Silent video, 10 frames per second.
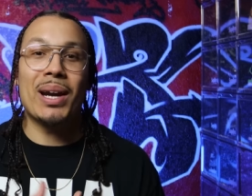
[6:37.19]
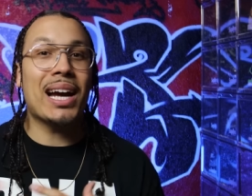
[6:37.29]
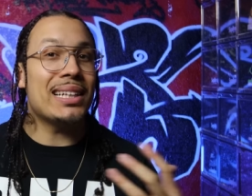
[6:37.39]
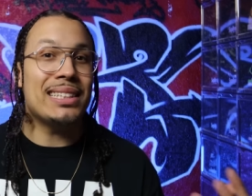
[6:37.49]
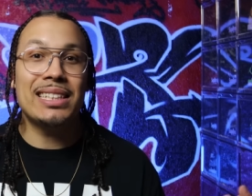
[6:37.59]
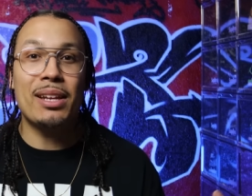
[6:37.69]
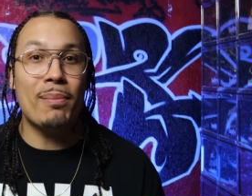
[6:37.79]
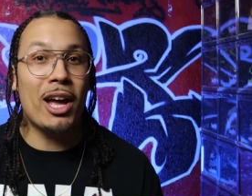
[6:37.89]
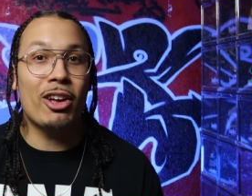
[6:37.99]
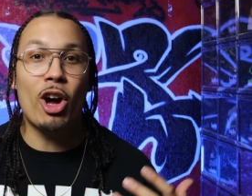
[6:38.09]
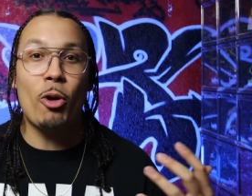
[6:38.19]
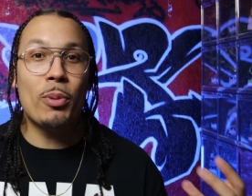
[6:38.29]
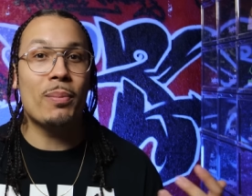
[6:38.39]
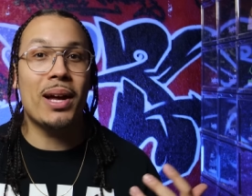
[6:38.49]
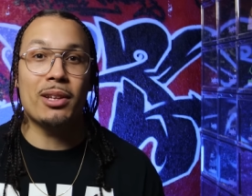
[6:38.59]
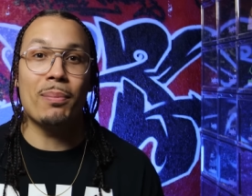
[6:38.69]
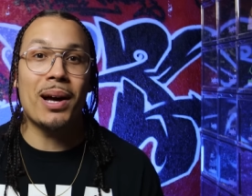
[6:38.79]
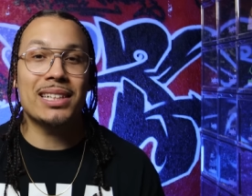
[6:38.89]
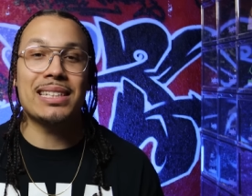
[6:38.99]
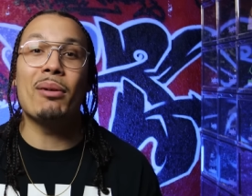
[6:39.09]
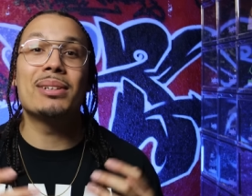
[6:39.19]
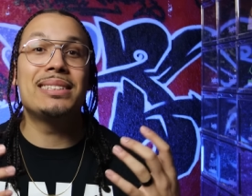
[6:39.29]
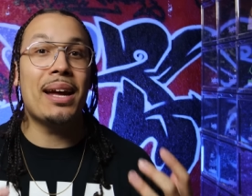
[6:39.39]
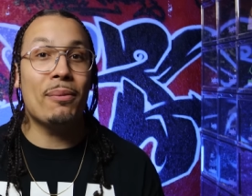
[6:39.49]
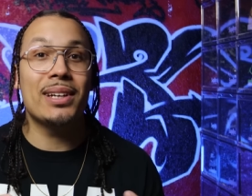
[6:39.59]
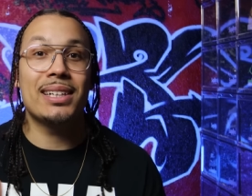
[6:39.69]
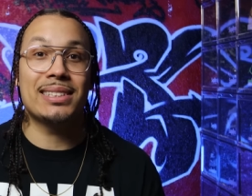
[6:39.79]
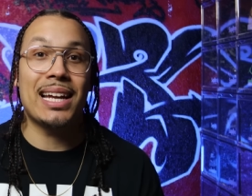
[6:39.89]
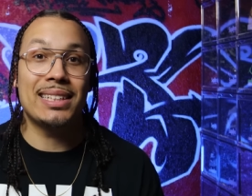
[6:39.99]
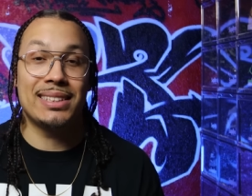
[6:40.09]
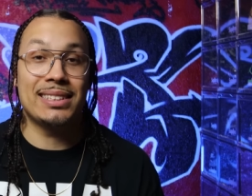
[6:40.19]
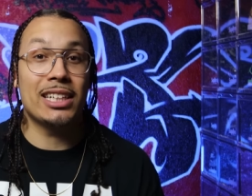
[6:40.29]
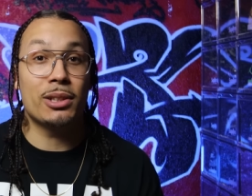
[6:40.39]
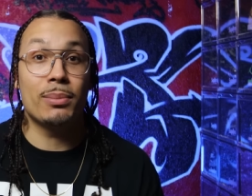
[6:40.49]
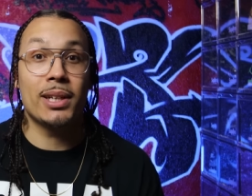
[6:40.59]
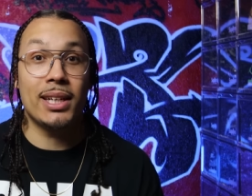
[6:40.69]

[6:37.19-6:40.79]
And when I got these in the mail and opened them them out the box, I was definitely excited to touch them